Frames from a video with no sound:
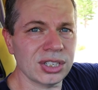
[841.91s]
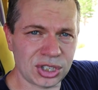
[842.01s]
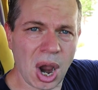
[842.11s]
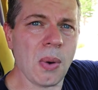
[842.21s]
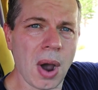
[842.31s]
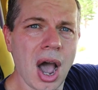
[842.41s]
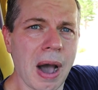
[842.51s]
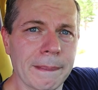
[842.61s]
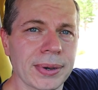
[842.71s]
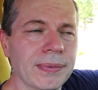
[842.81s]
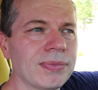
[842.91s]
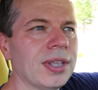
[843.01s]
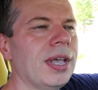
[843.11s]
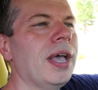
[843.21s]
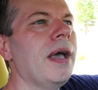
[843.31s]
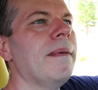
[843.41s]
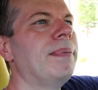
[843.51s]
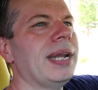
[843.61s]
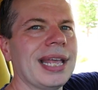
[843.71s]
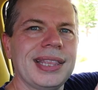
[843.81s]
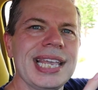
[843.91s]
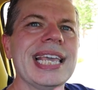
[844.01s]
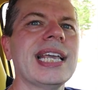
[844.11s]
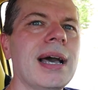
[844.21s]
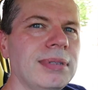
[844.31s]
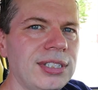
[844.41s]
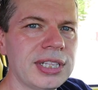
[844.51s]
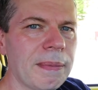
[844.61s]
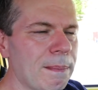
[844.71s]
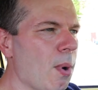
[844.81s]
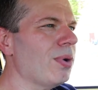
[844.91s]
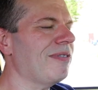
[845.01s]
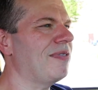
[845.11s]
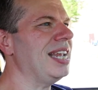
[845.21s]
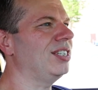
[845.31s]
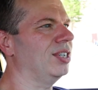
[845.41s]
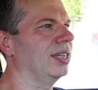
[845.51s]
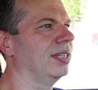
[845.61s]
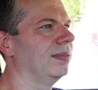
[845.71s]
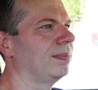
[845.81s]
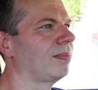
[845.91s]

show up. But I think it comes to the motivation